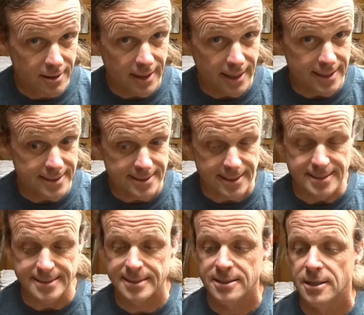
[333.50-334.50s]
And it
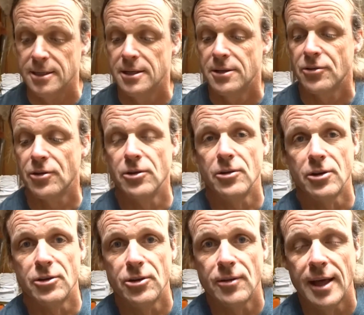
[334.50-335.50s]
does. So you can
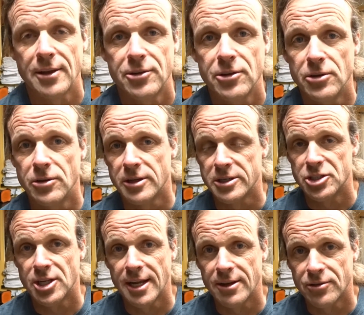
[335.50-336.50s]
do that too. You can
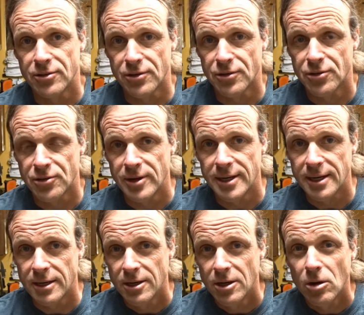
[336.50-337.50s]
change the
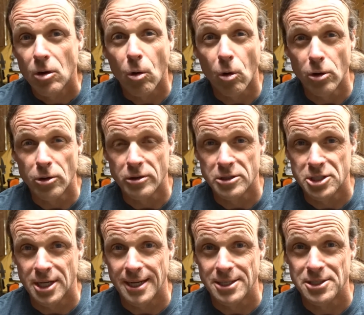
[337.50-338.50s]
string, or you can
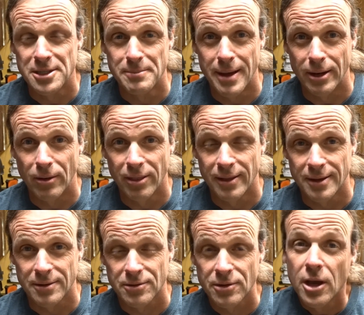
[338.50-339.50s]
change the metal
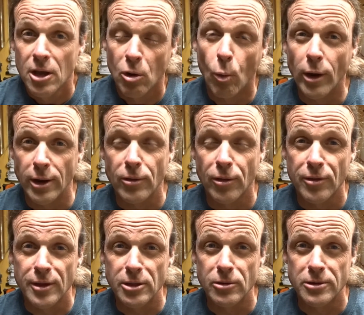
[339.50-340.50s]
things. One other
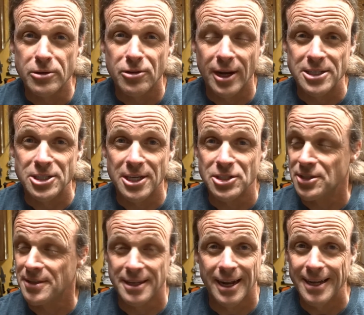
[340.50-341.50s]
thing you could try
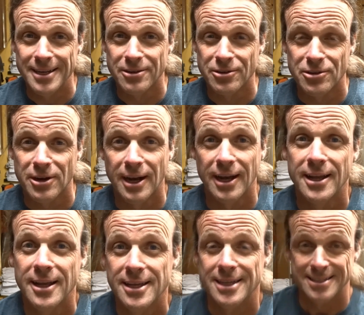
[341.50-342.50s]
changing that I didn't try
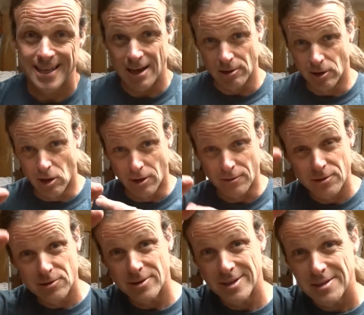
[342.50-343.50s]
is how long the
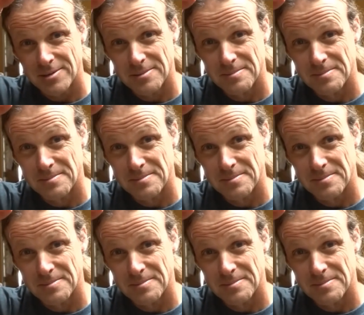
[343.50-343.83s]
string is.